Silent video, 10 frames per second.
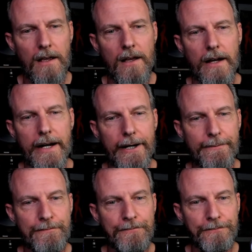
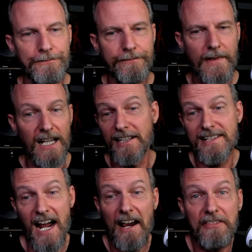At least
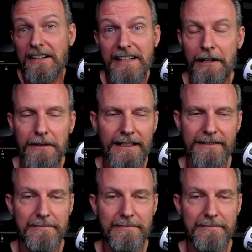I think that way.